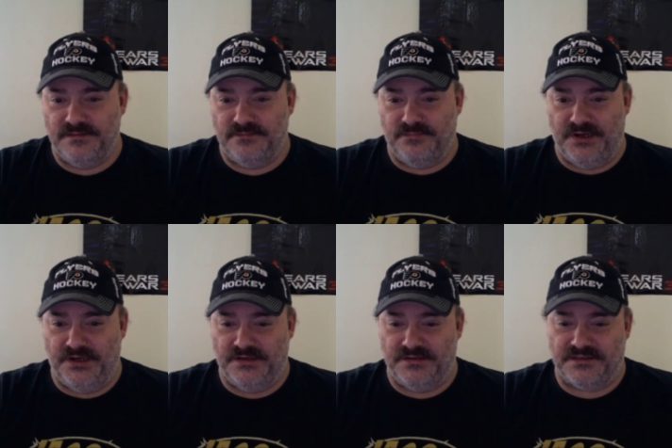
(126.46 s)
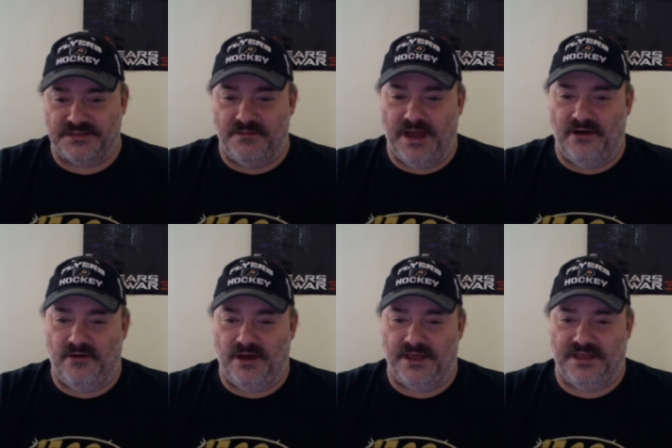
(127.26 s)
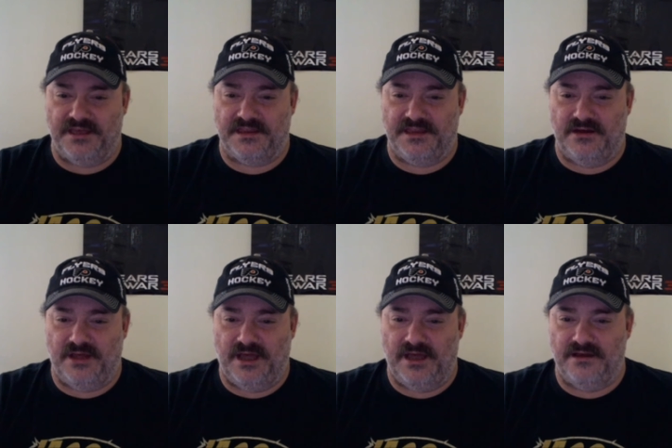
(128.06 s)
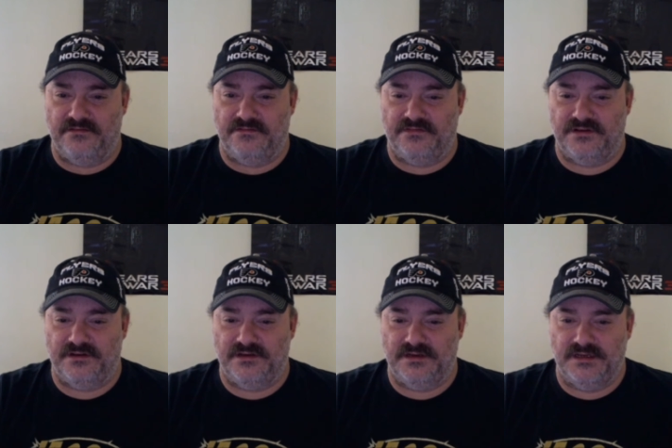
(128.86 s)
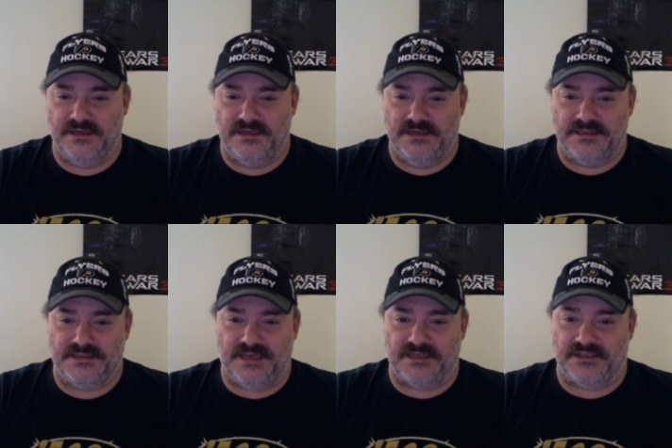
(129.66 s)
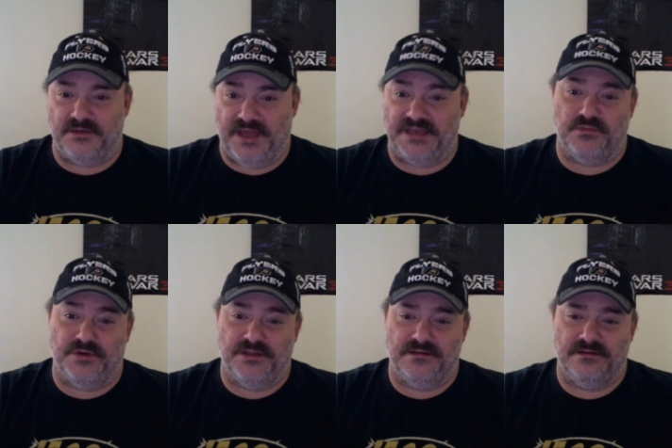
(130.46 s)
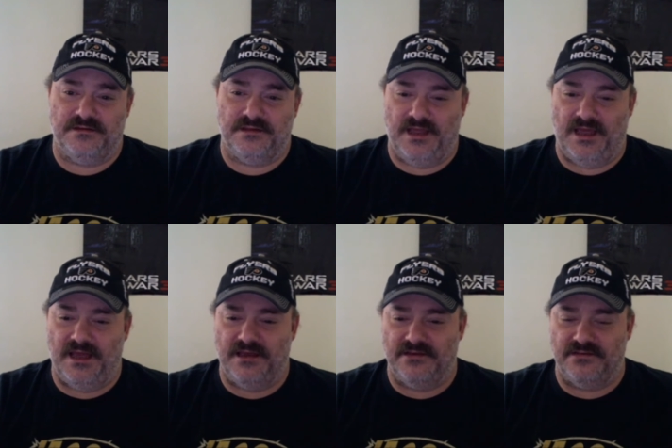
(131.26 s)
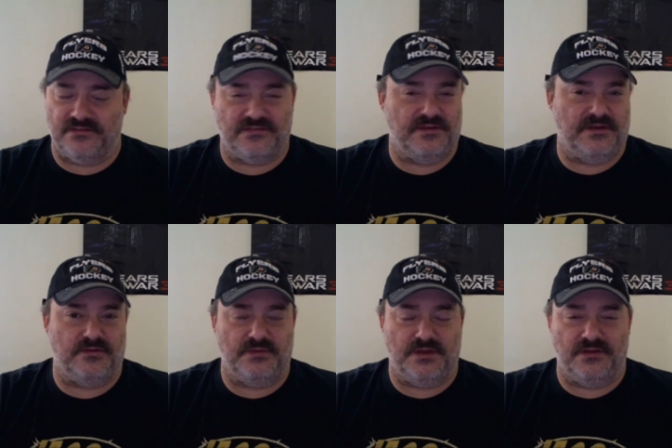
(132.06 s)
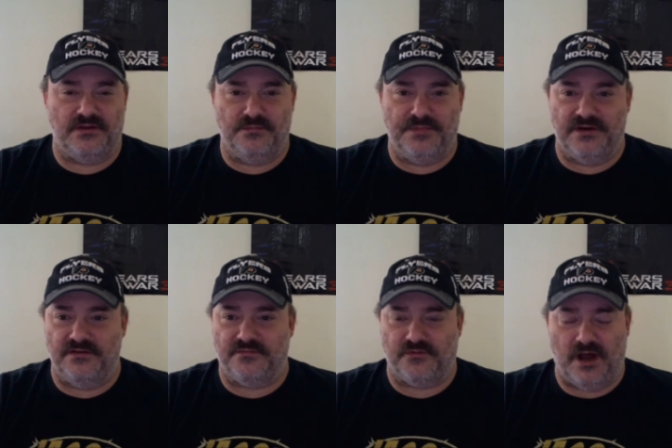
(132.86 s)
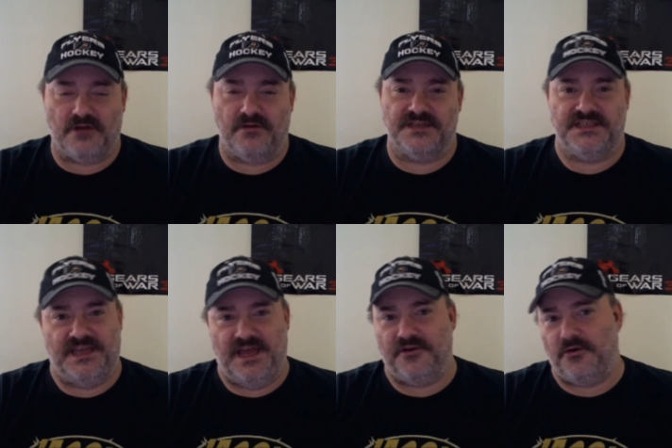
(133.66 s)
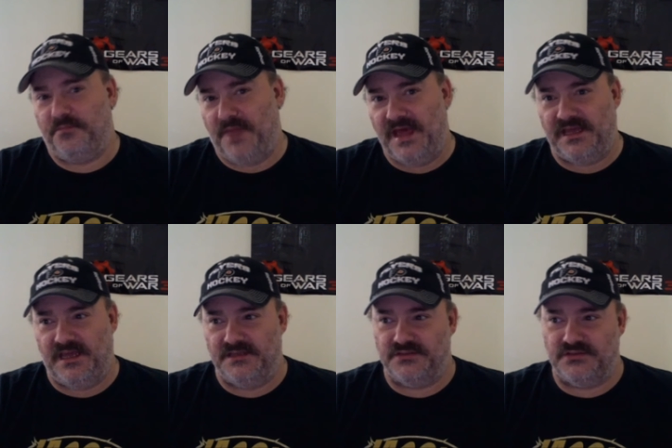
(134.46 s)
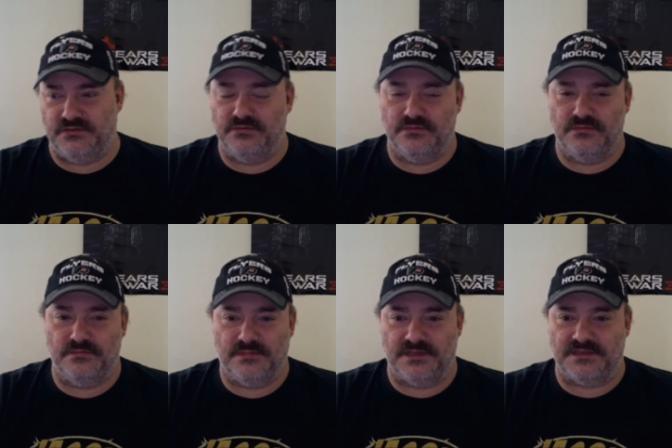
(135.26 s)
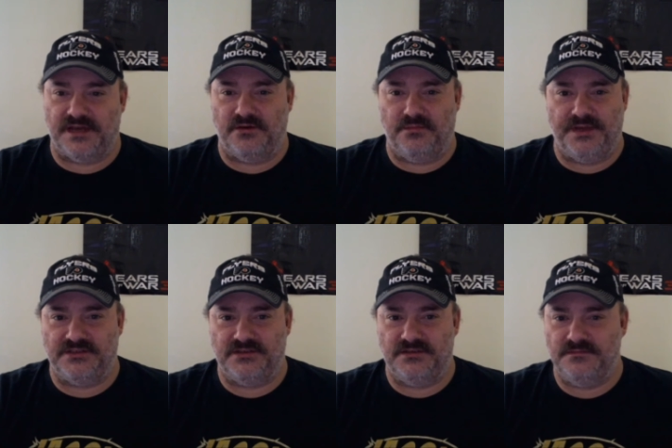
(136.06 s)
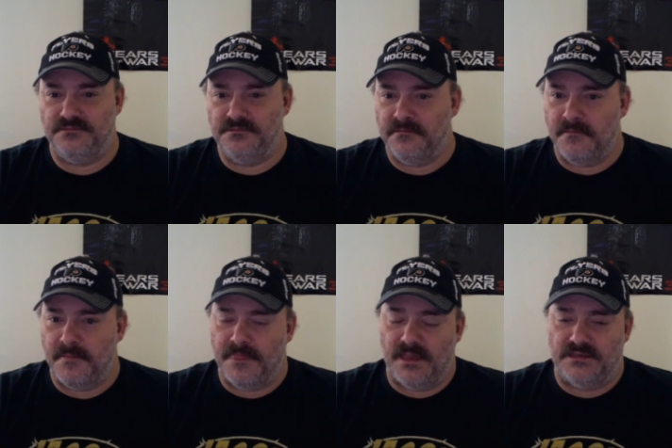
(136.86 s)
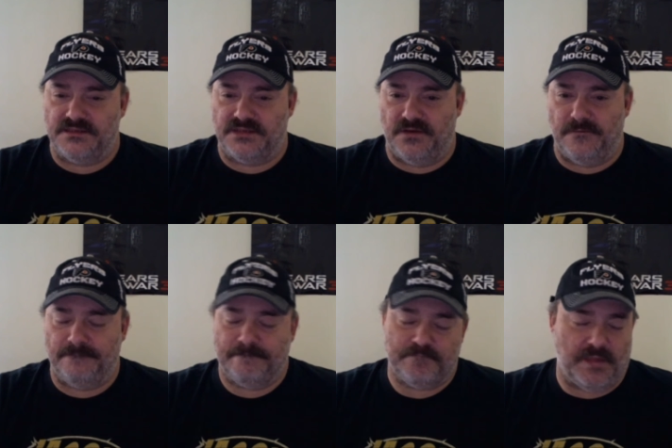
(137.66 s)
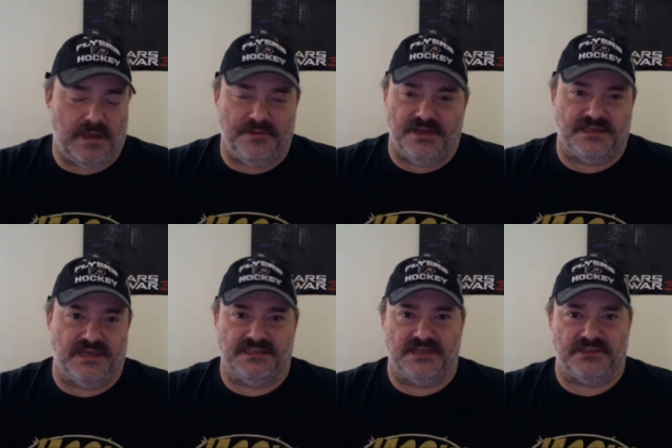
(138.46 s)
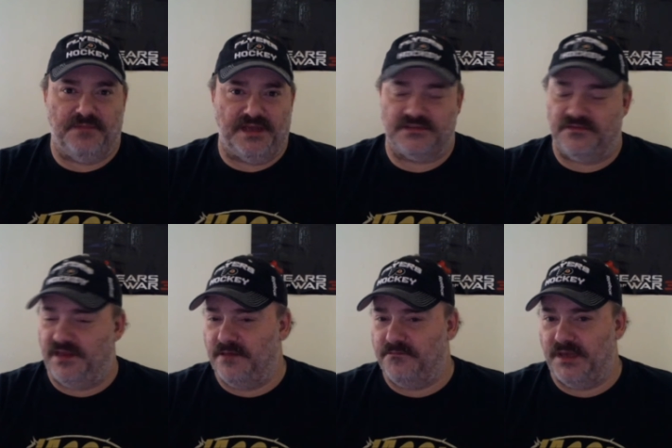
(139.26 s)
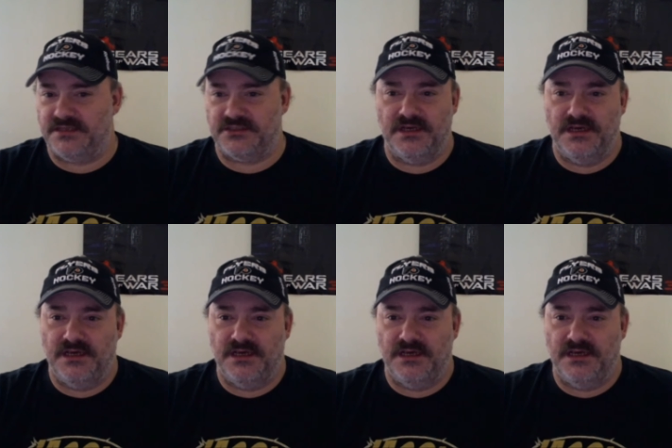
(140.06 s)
But somehow I think they'll have Sasha Banks win as, you know, a little bit of progress to get her back into the title picture. So I'm going to take Sasha Banks for that match.